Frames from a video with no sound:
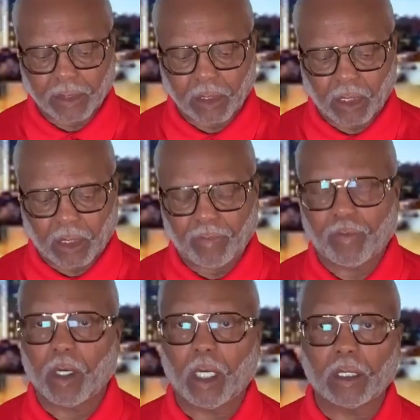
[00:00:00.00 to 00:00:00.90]
is looking
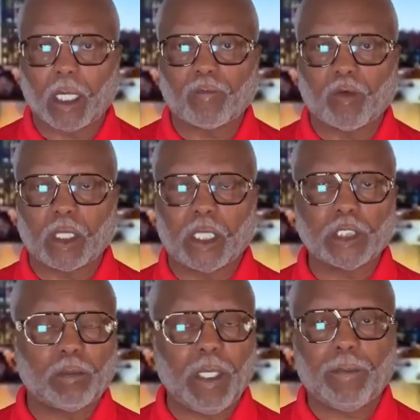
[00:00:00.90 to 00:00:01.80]
for, uh, uh, for
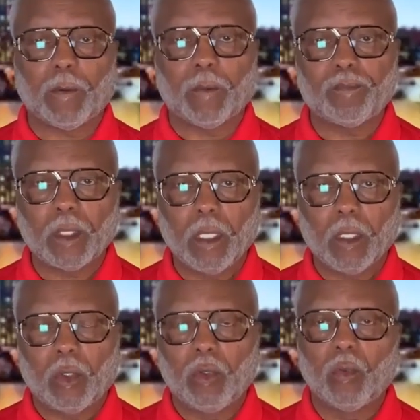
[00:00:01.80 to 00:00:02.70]
his people
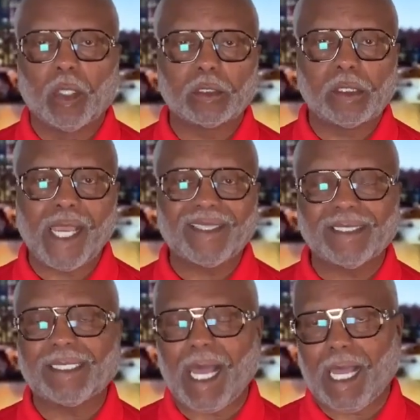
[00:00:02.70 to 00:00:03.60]
who will take
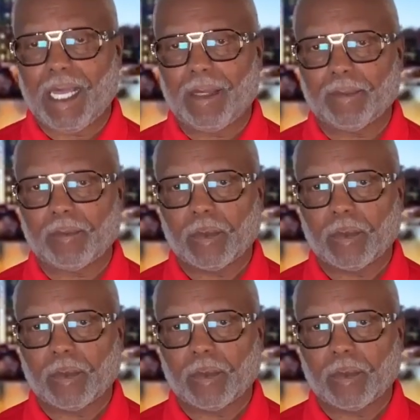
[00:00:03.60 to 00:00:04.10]
the time